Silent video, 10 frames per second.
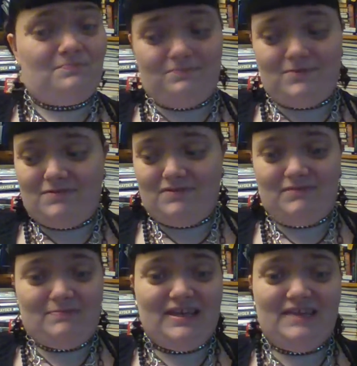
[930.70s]
For when
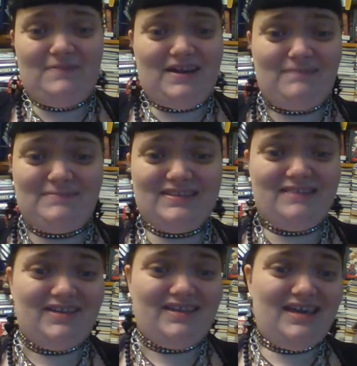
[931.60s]
you play perhaps
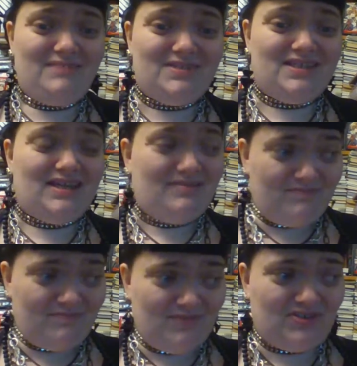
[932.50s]
7 games, I
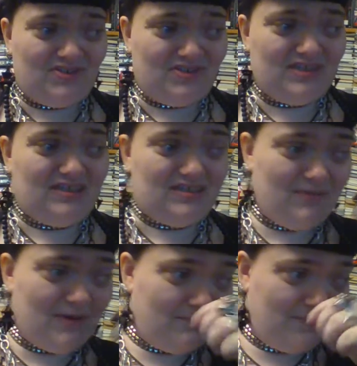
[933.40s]
just change them
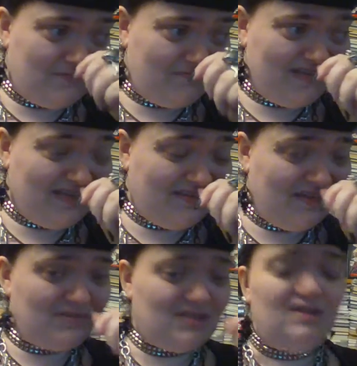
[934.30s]
up at
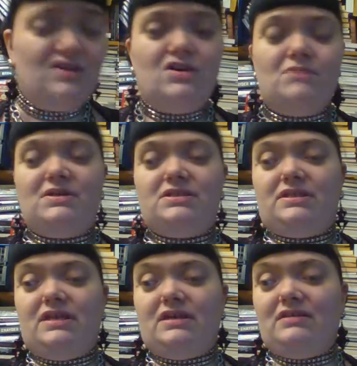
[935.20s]
times.
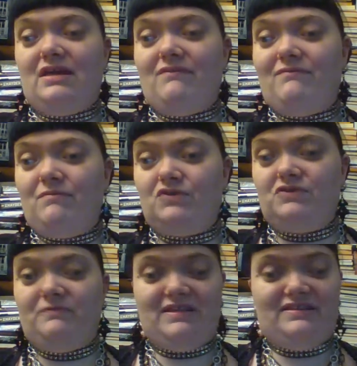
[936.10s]
Basically, I can have most
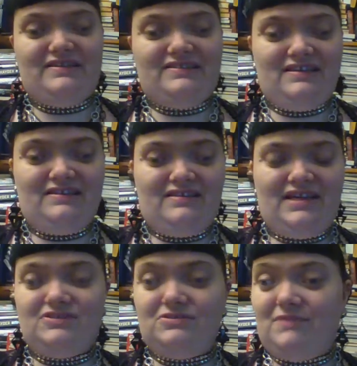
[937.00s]
of my decks in
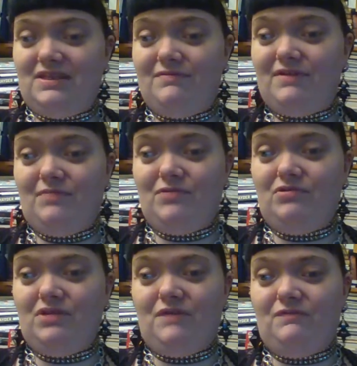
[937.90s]
there, so whenever I'm
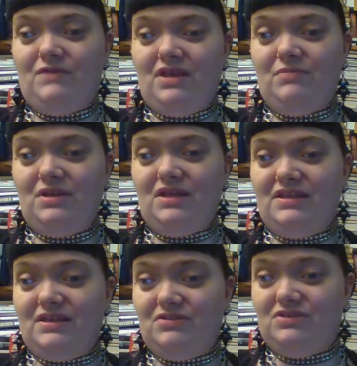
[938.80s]
going out for a gaming night,
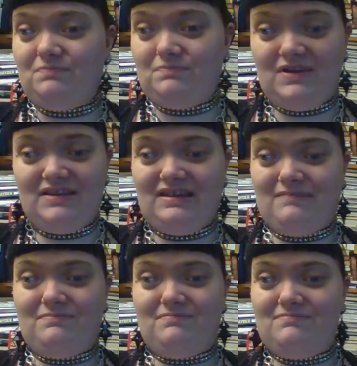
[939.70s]
I can just bring that
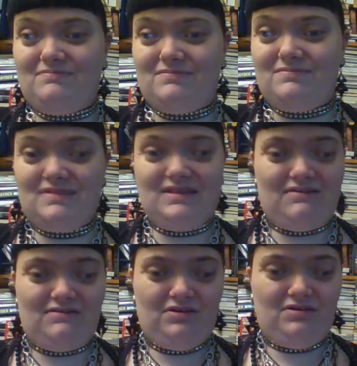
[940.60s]
there
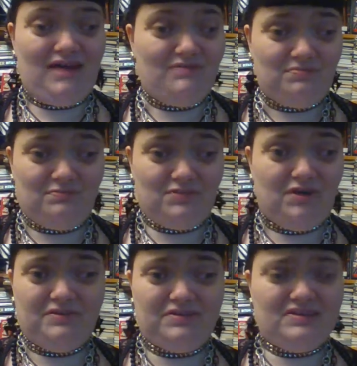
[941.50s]
along, have some
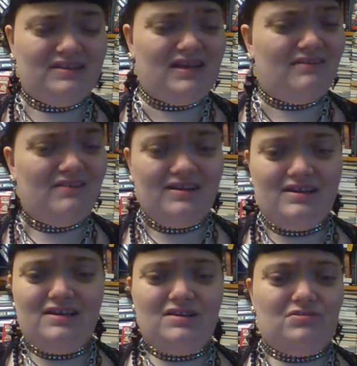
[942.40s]
counters in there,
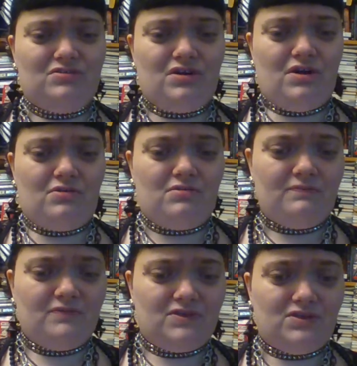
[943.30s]
good to go.
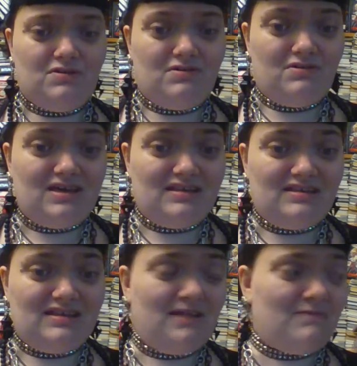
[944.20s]
So
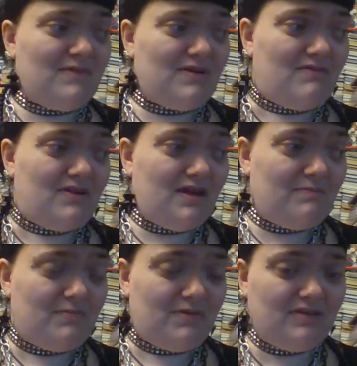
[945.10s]
I'm very, very
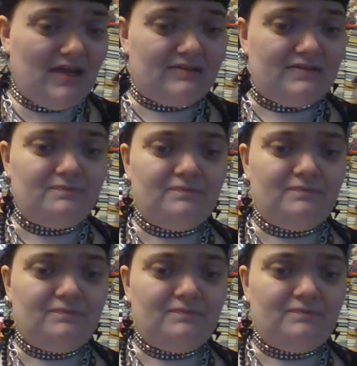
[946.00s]
happy about that.